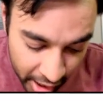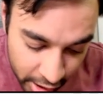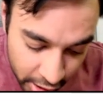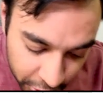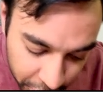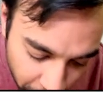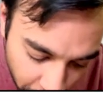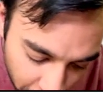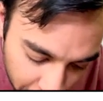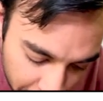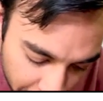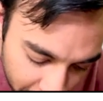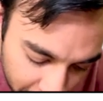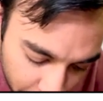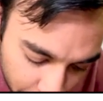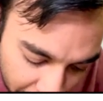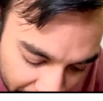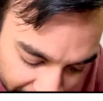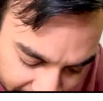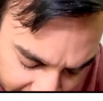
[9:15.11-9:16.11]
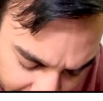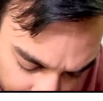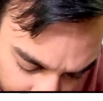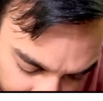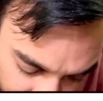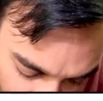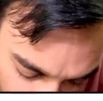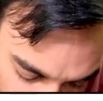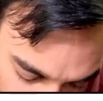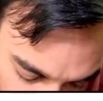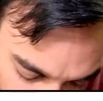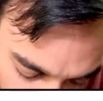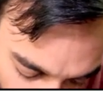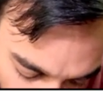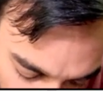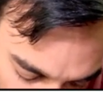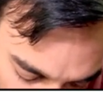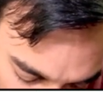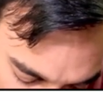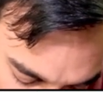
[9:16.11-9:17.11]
So what you will do next? You want to